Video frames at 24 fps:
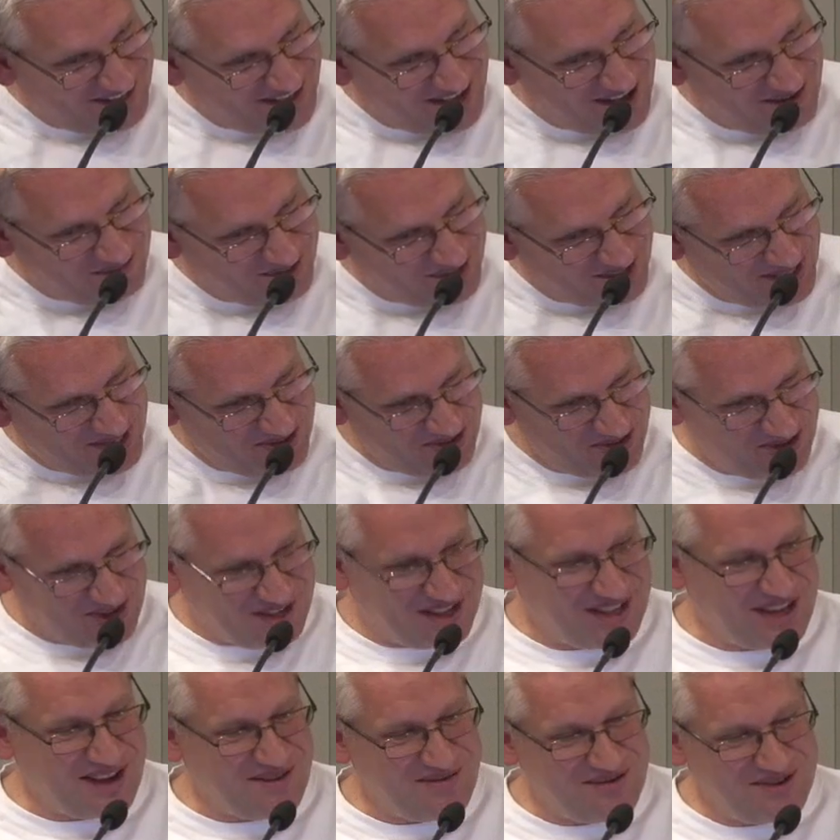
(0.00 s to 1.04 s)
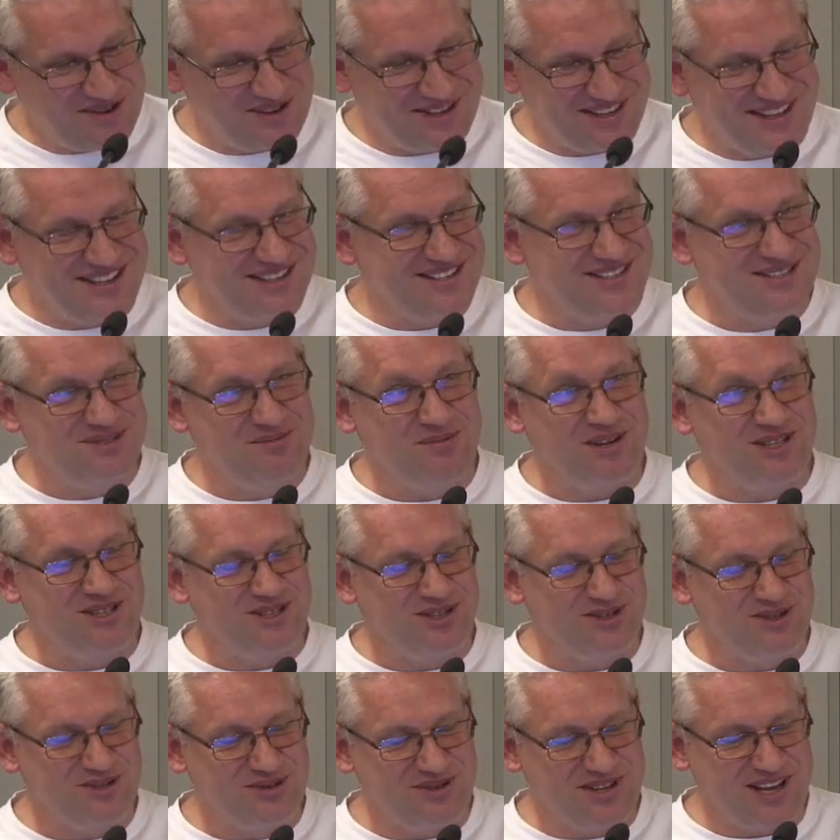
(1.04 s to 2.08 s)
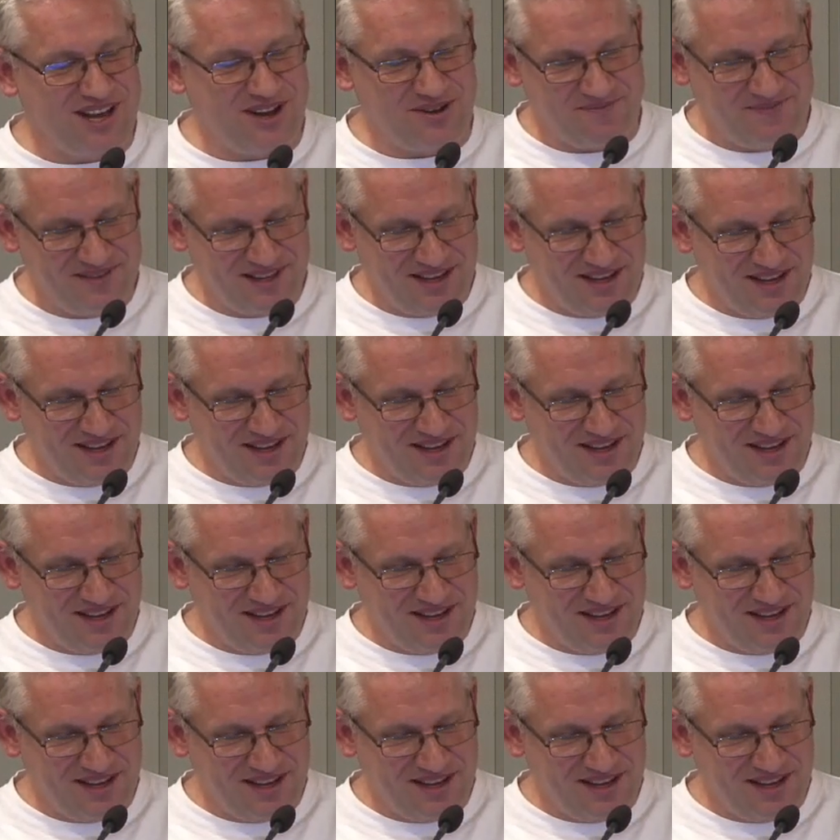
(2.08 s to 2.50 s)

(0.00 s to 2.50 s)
TIM 011 is what to do now.